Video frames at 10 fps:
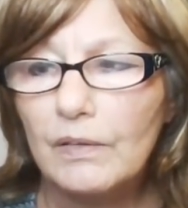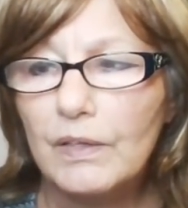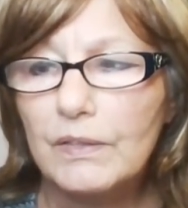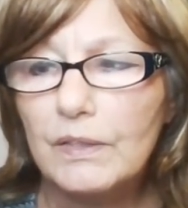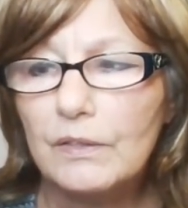
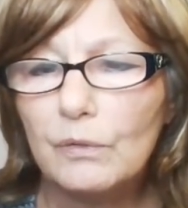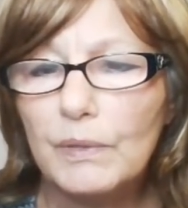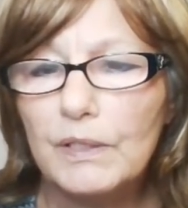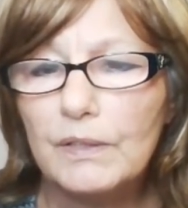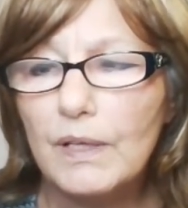This is the
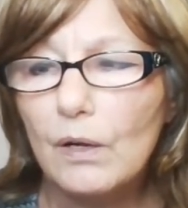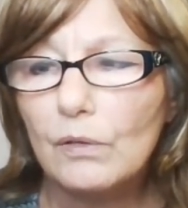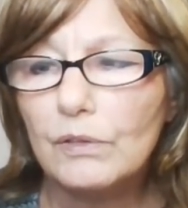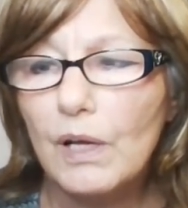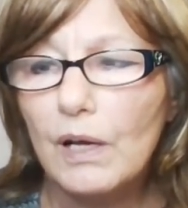
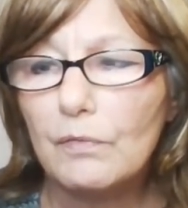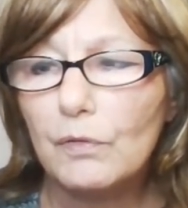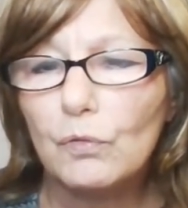result of